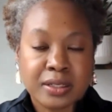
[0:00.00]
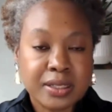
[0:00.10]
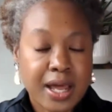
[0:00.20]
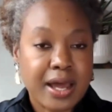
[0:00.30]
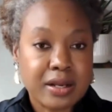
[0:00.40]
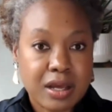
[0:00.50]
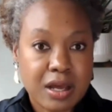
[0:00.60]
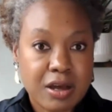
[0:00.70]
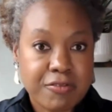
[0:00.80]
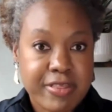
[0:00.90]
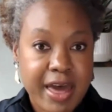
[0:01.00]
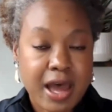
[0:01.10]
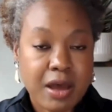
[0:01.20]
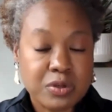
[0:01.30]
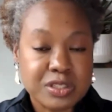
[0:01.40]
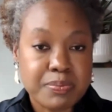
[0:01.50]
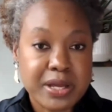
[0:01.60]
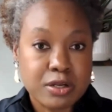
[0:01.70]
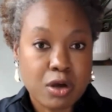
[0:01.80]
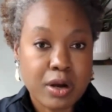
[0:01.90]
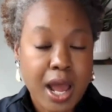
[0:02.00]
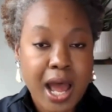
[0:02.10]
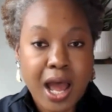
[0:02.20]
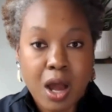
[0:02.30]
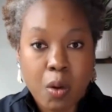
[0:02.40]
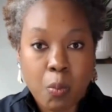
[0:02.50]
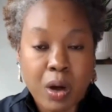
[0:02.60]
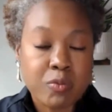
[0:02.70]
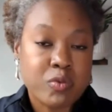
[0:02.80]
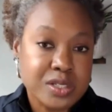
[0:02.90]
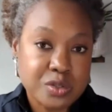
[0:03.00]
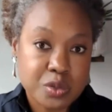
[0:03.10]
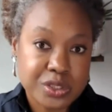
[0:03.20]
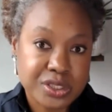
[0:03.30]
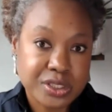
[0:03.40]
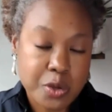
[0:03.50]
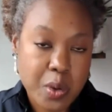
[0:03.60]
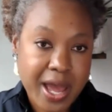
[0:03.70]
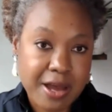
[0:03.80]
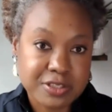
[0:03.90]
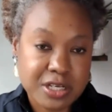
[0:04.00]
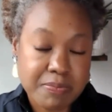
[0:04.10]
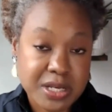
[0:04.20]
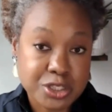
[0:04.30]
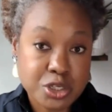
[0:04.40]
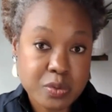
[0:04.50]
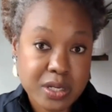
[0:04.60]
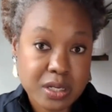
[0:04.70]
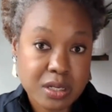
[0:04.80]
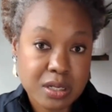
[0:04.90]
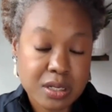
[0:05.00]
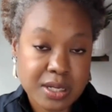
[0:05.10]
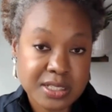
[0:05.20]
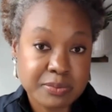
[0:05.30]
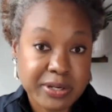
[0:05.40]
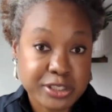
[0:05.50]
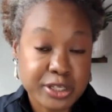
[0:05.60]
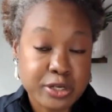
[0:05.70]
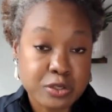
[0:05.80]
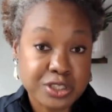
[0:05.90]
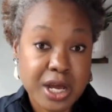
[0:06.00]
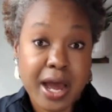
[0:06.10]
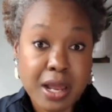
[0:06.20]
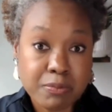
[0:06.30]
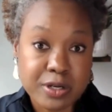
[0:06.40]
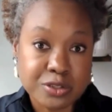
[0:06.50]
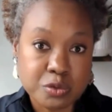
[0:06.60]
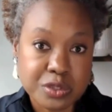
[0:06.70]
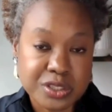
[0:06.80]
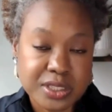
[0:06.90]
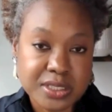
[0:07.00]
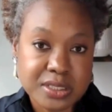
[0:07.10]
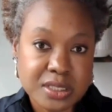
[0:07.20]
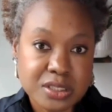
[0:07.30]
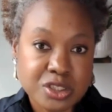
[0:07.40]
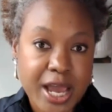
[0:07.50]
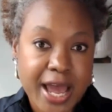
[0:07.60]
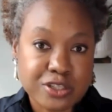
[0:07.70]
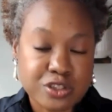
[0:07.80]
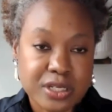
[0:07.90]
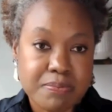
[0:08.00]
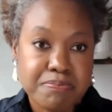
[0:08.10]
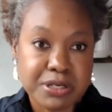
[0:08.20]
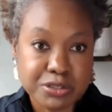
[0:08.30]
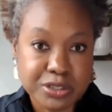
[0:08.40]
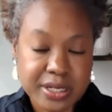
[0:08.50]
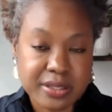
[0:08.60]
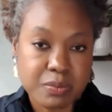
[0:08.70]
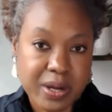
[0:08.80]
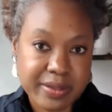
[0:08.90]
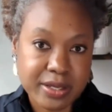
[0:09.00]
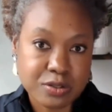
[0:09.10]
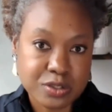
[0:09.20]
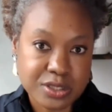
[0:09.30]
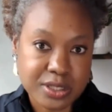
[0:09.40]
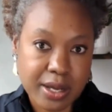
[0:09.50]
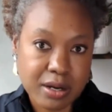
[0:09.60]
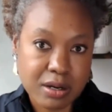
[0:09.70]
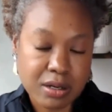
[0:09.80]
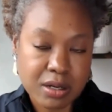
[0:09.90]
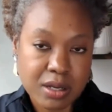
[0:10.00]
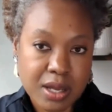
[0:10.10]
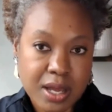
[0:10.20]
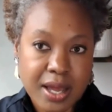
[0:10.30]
A lot of that will depend on what resources do you have to commit to it, especially your time resources to actually build it in the way that you desire.